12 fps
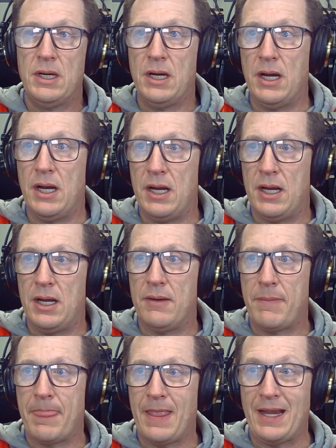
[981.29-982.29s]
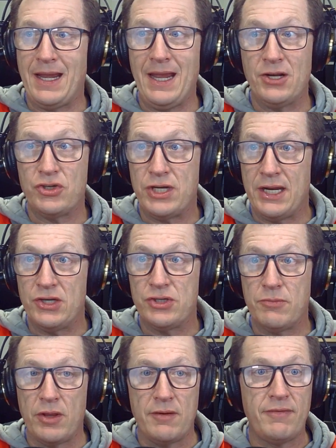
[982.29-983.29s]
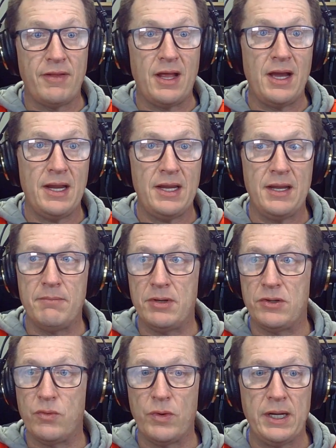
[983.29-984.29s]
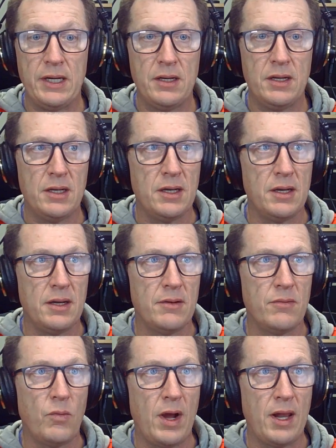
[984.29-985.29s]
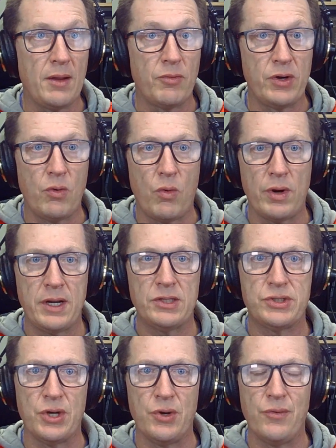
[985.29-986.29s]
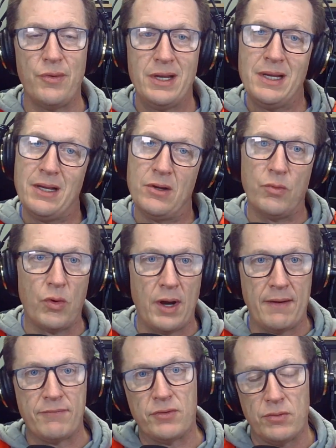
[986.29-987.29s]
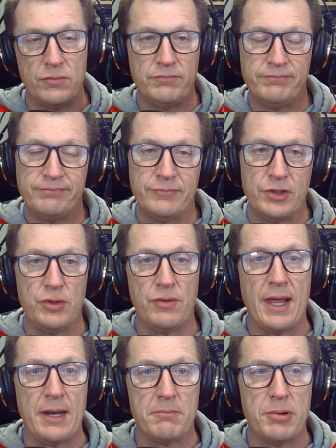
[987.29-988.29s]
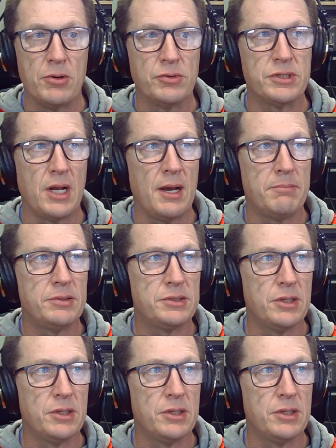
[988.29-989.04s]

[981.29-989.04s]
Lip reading: I can't change them on the fly in between while I'm recording, so we'll have to do that in post-op.